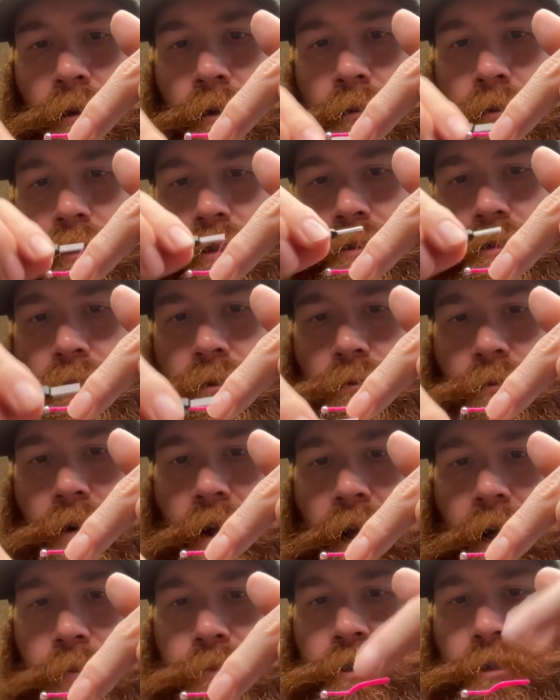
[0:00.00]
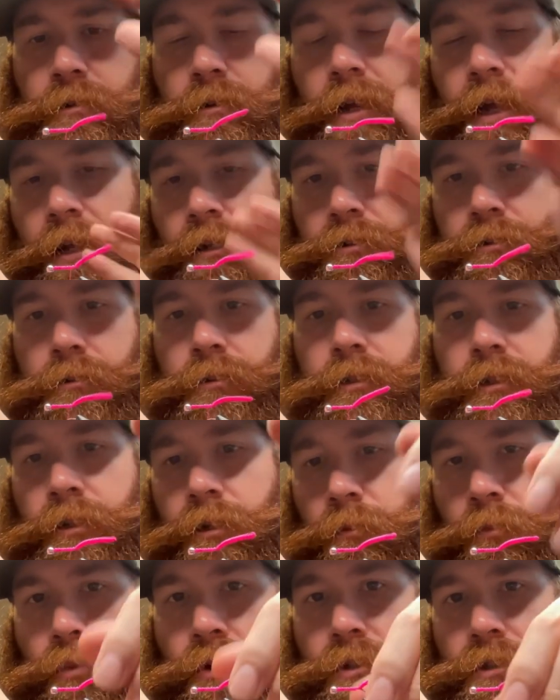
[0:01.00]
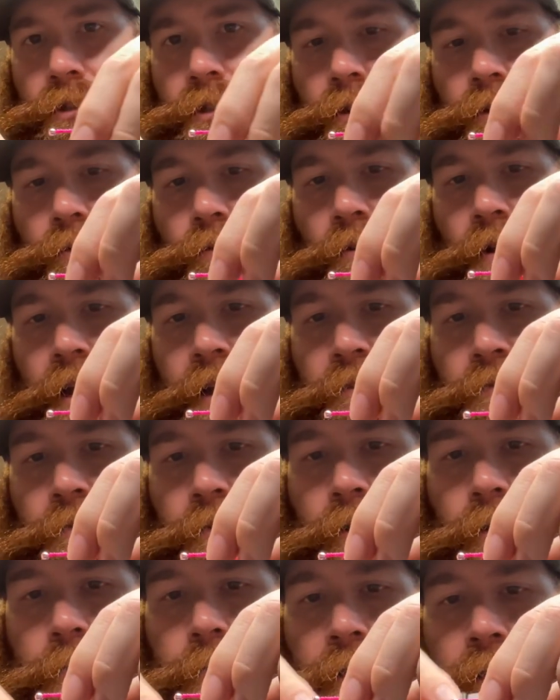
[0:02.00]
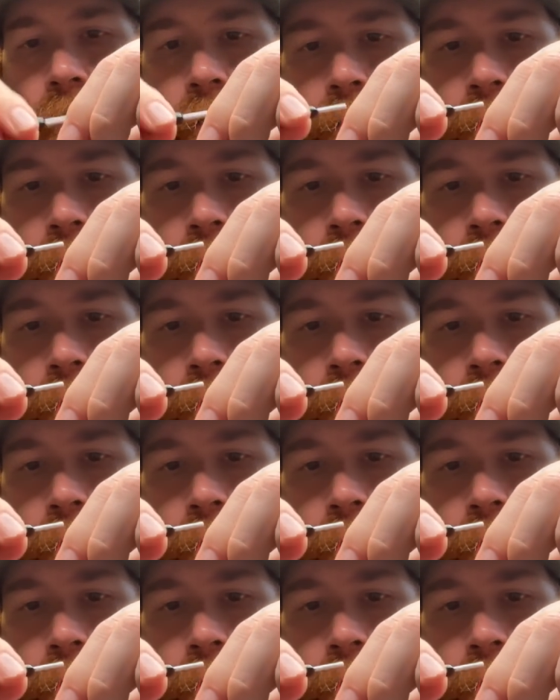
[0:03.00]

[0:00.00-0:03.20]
because the wraps are naturally going to push it away from me.